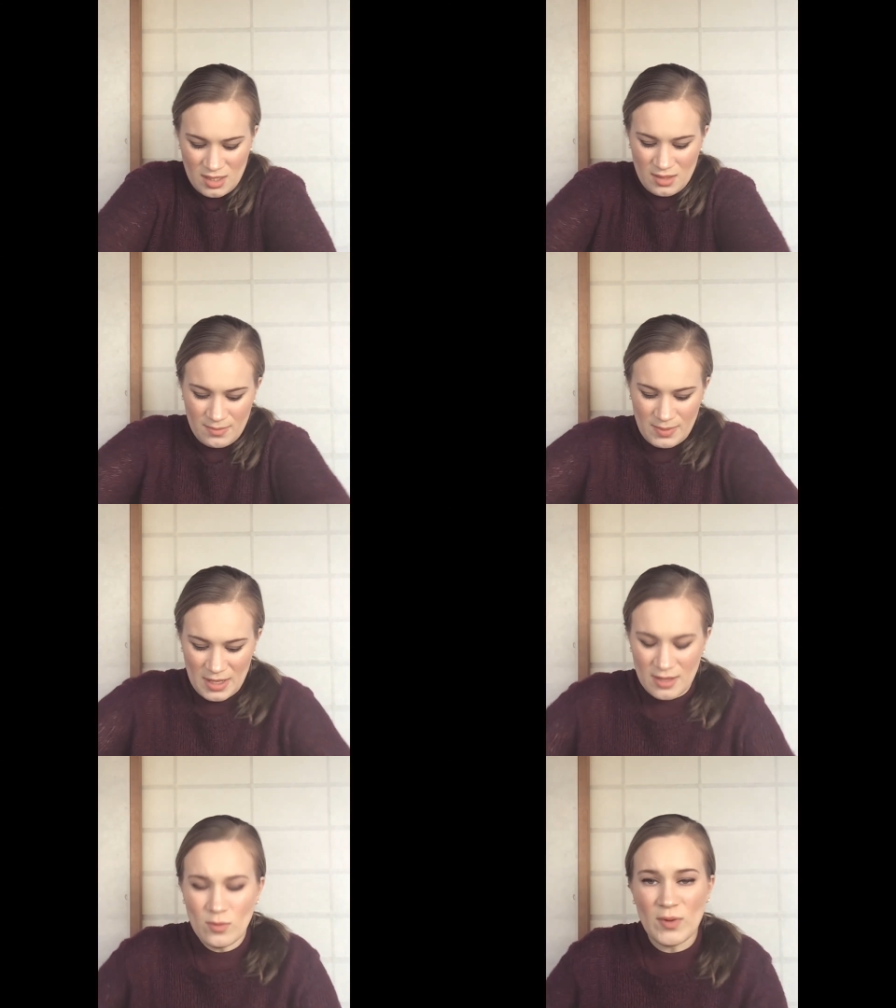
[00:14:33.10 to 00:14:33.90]

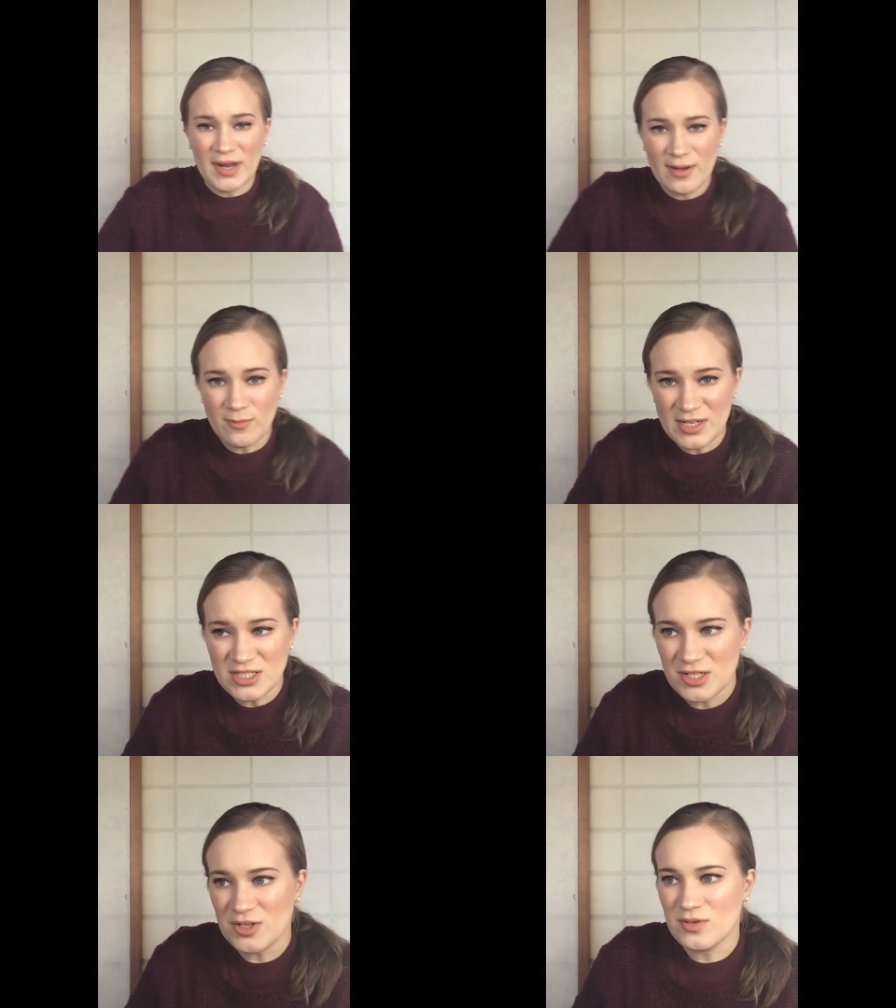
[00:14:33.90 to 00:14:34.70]
But when I went to
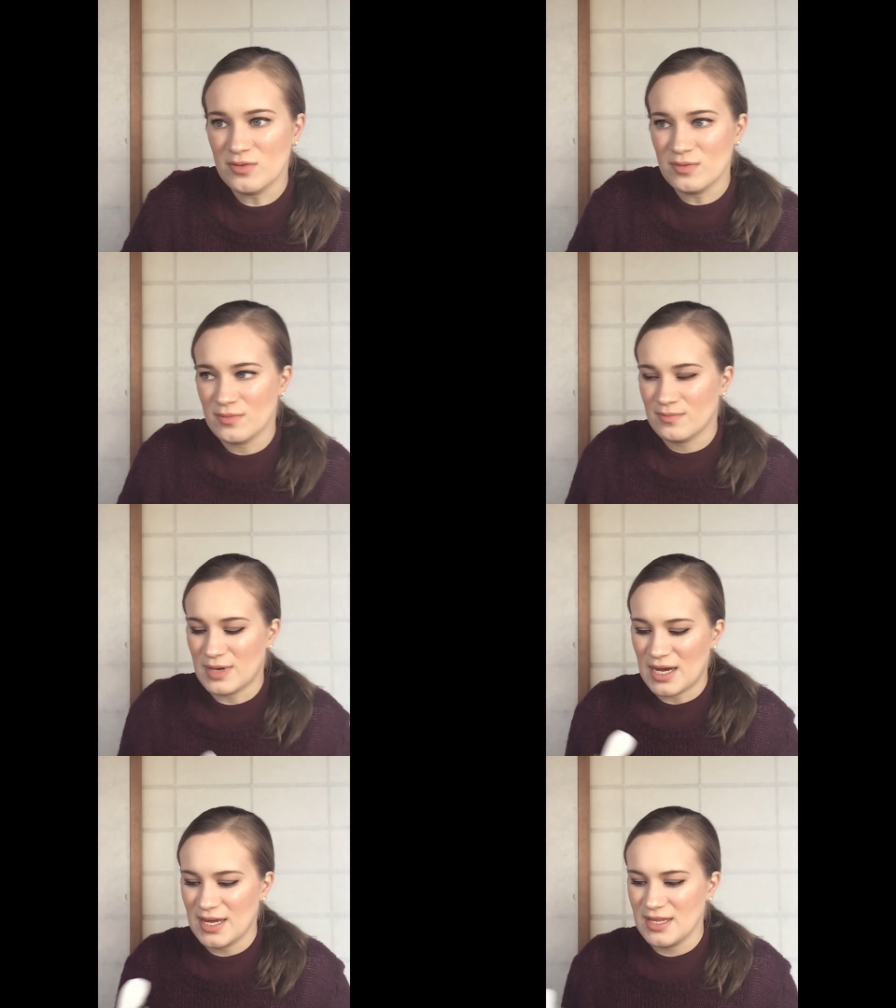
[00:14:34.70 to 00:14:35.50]
go
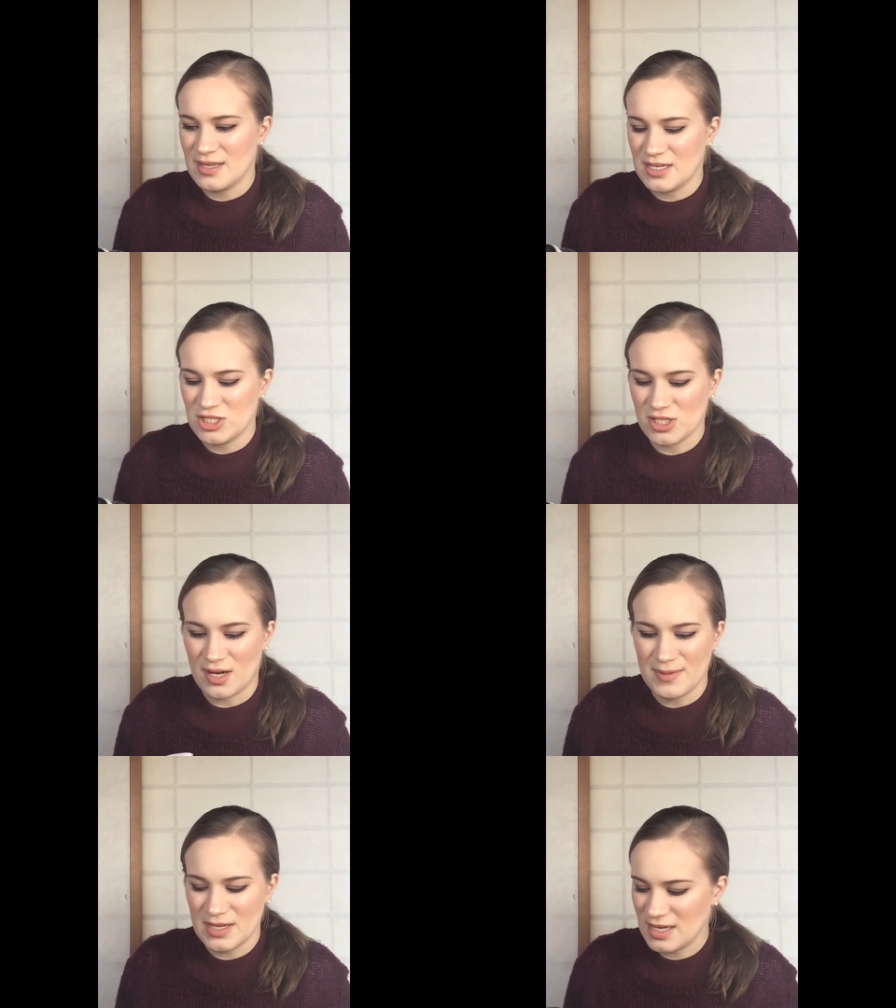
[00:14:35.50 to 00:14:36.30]
buy the
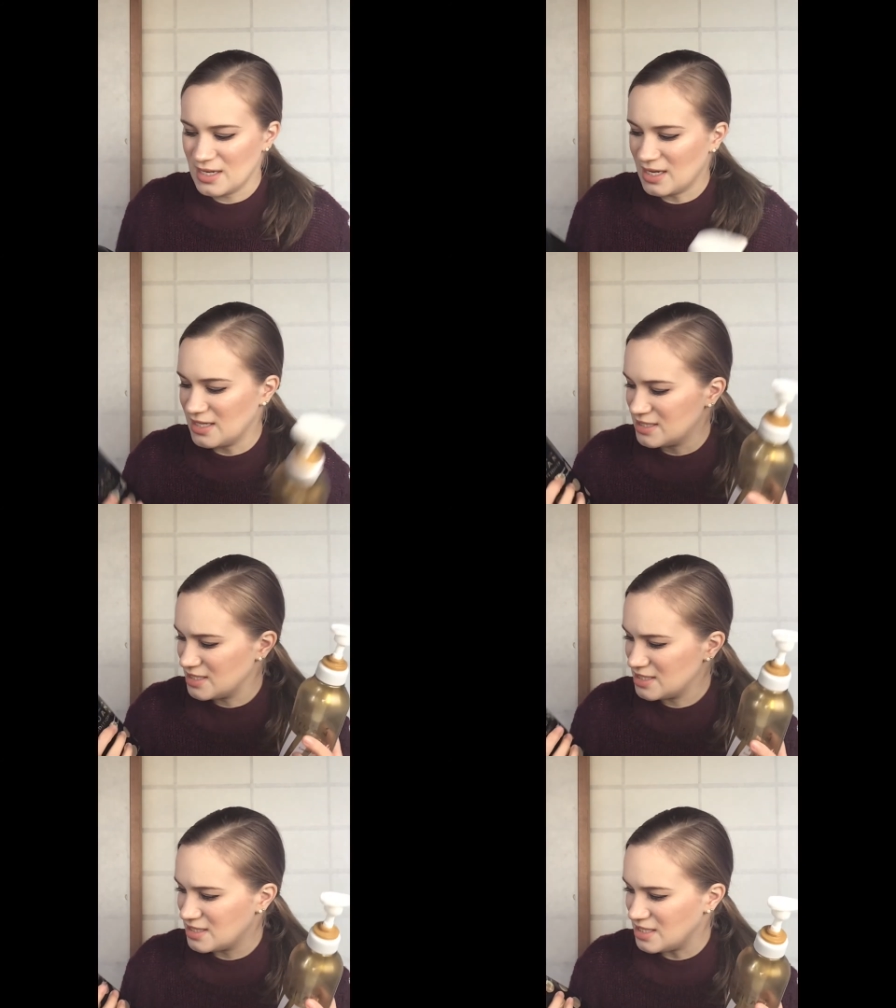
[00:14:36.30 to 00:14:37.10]
Ichikami again, I did
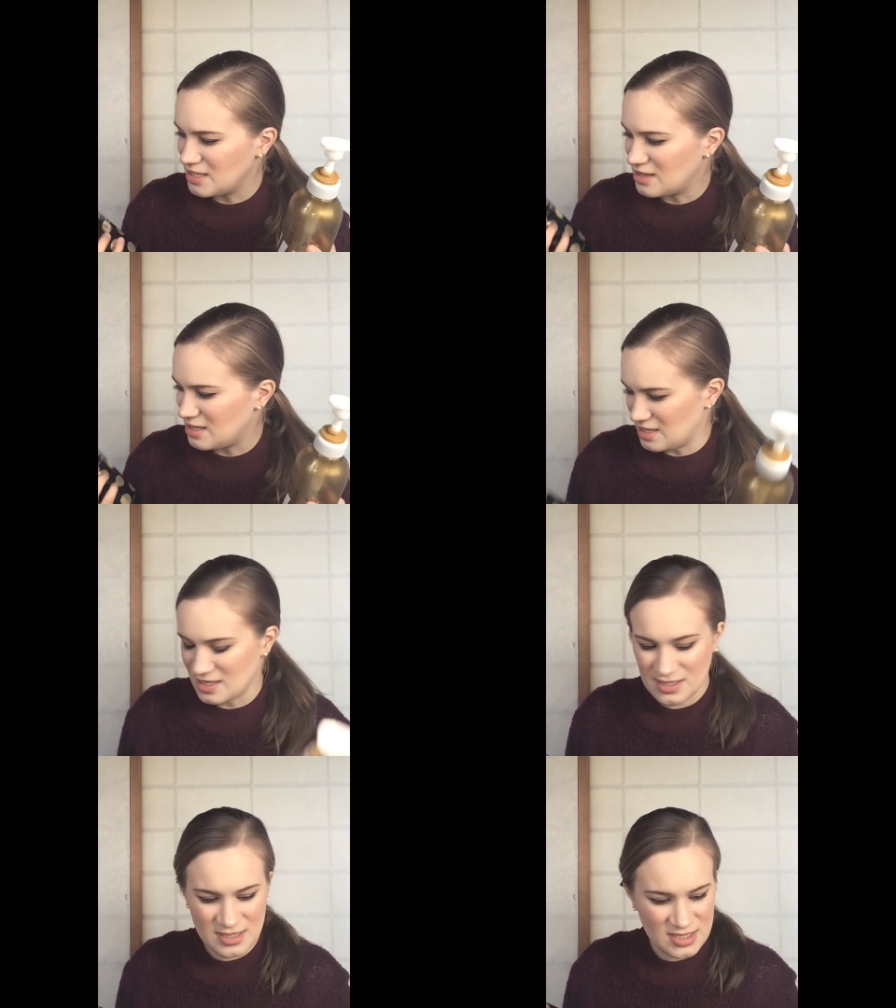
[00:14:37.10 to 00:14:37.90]
see
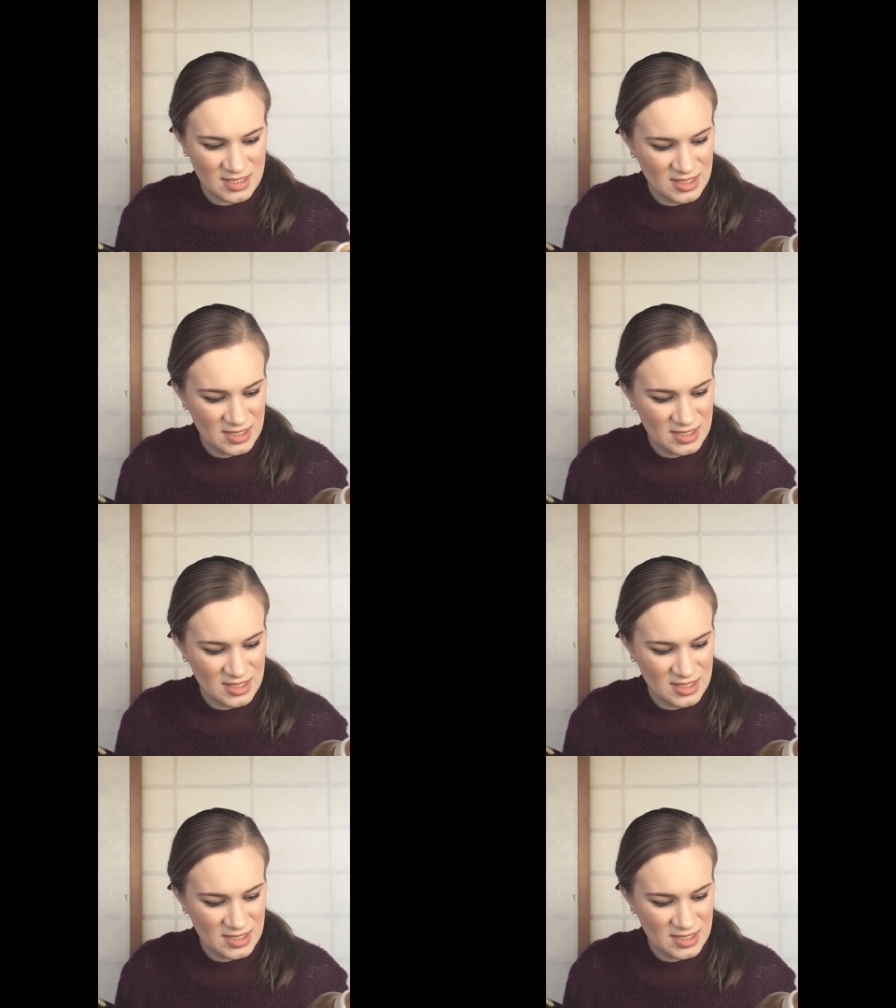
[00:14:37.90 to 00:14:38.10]
these.